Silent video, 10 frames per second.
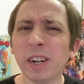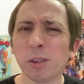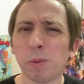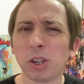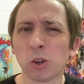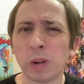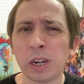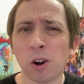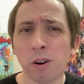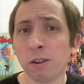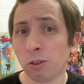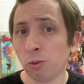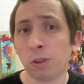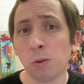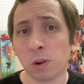Express Green Card is
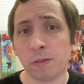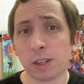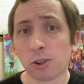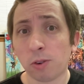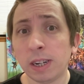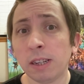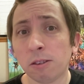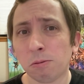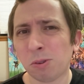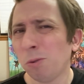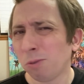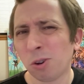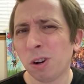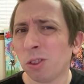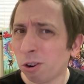losing one of its credits, so
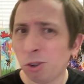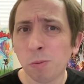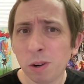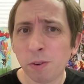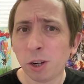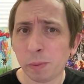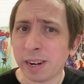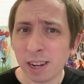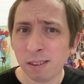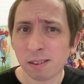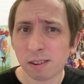could a larger refresh be next?